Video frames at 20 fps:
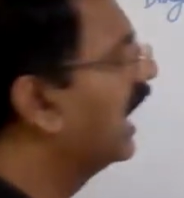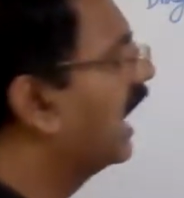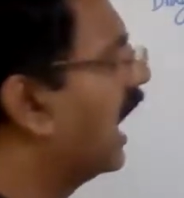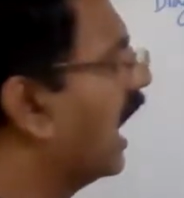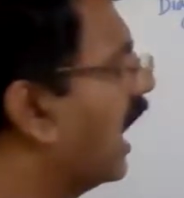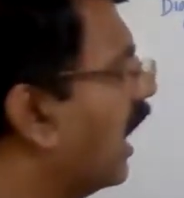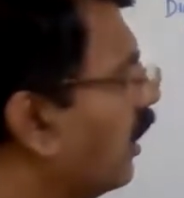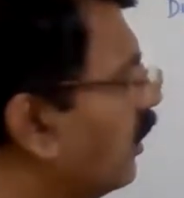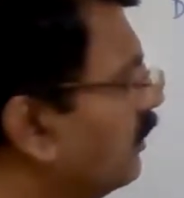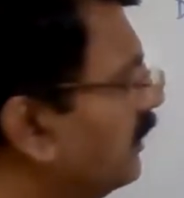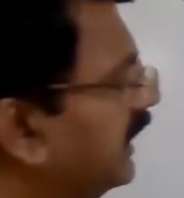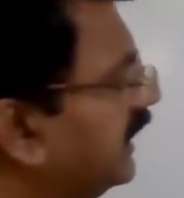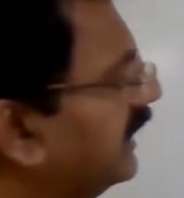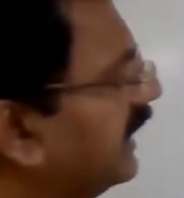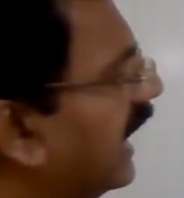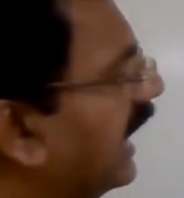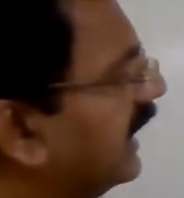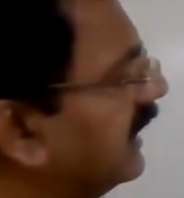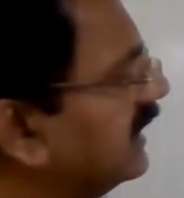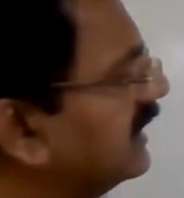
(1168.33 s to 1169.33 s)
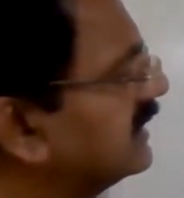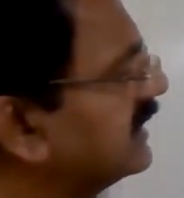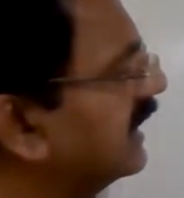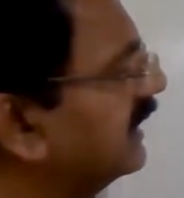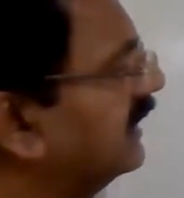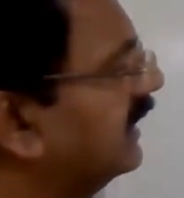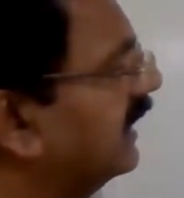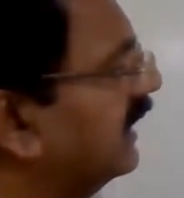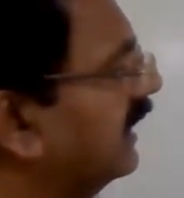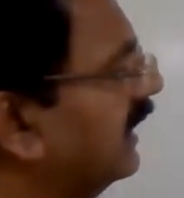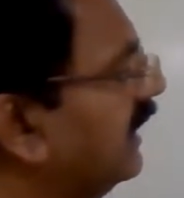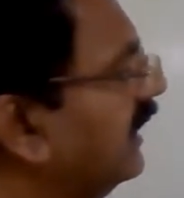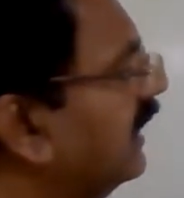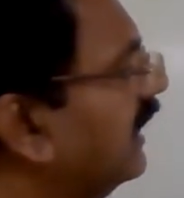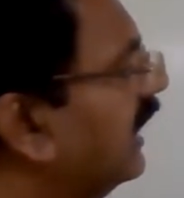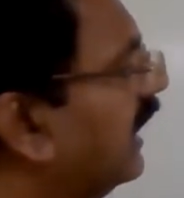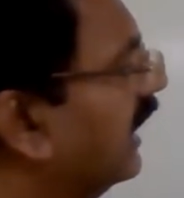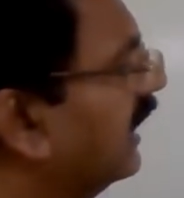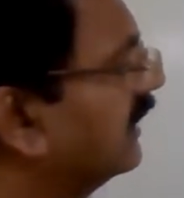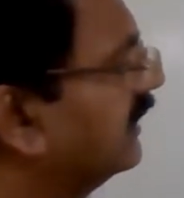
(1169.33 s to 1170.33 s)
how many diagonals are
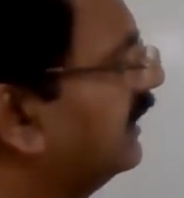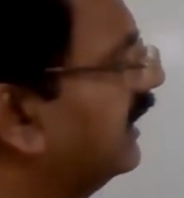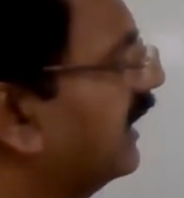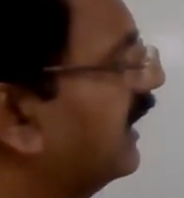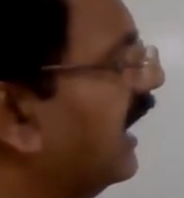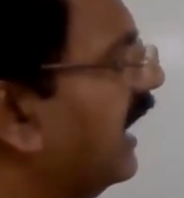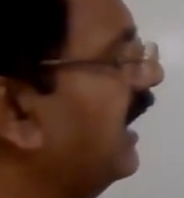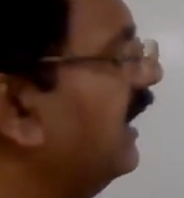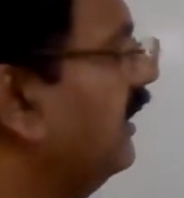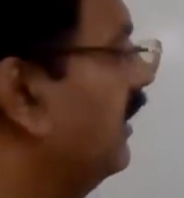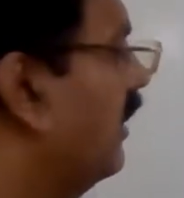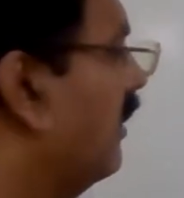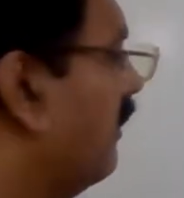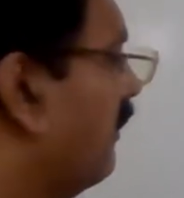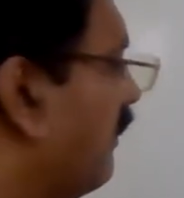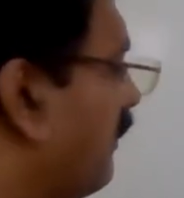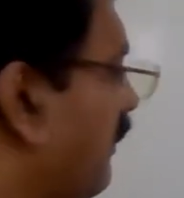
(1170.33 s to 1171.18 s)
there? There are